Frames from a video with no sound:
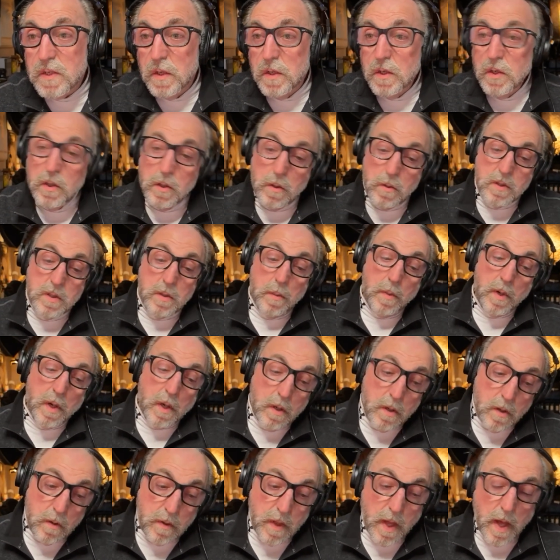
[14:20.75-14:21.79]
Or do you know someone
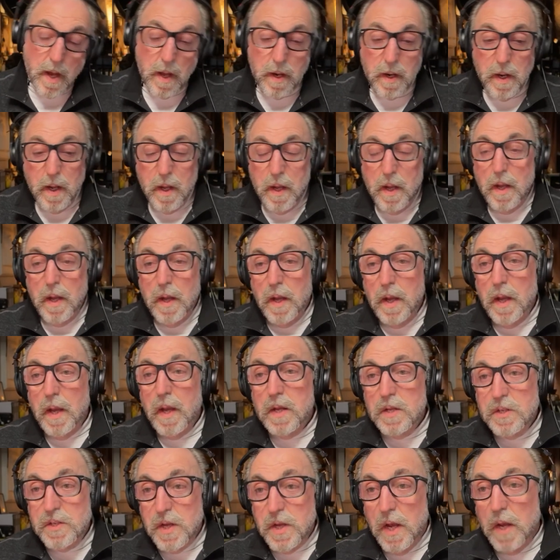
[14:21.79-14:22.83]
can do that?
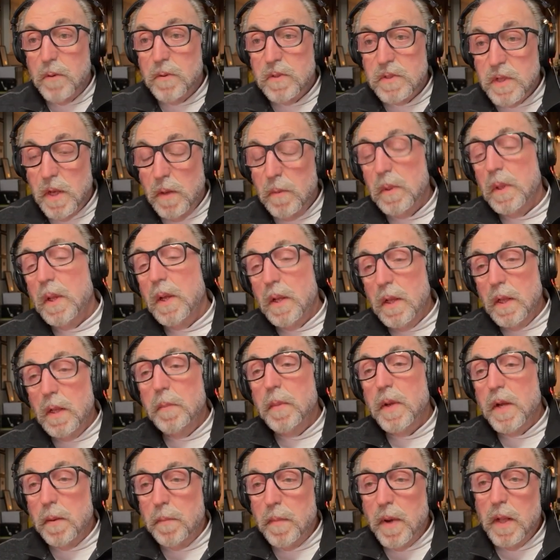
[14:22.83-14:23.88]
And Jake would say, well, let me
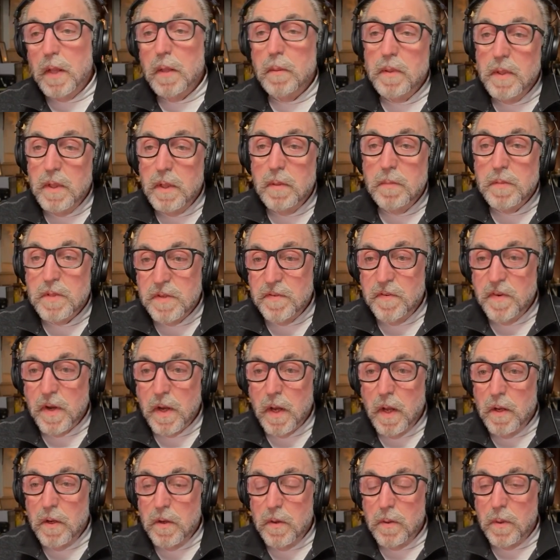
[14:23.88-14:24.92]
come by. Let me see if I
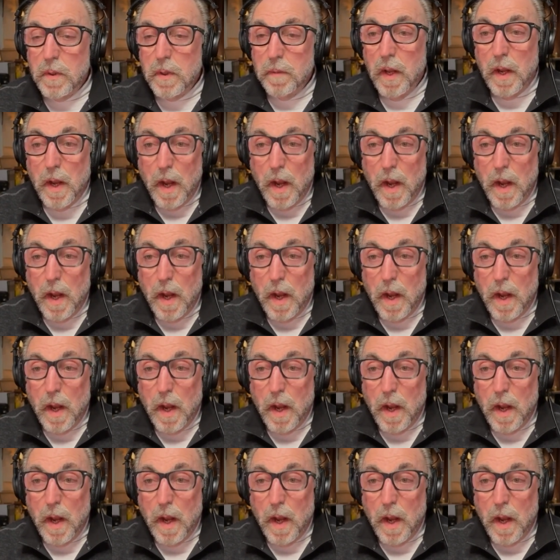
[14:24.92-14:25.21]
can do it.